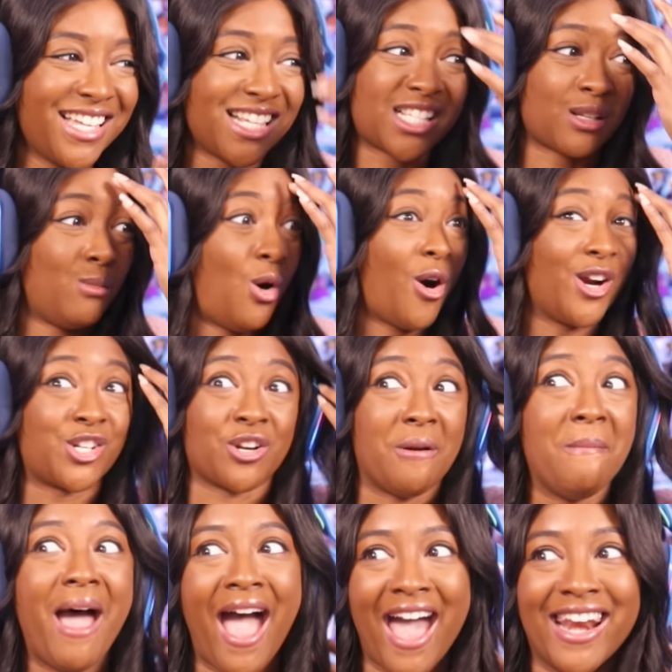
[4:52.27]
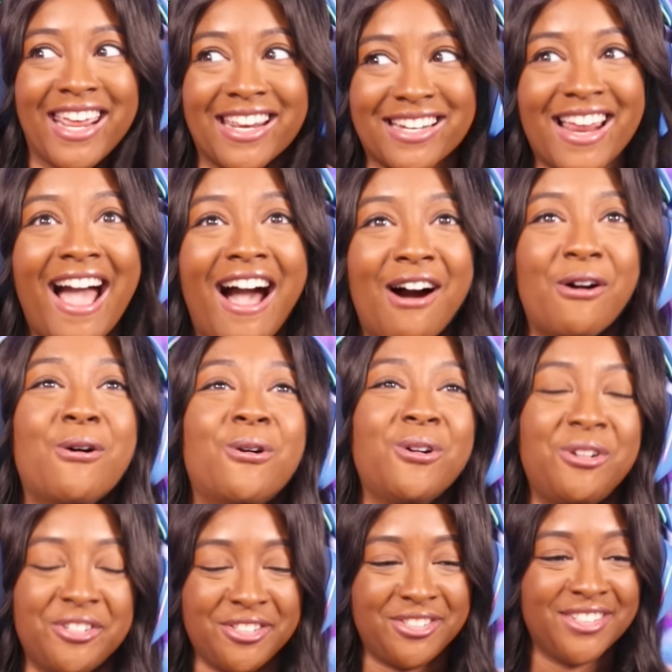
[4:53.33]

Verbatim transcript: It's more dramatic now.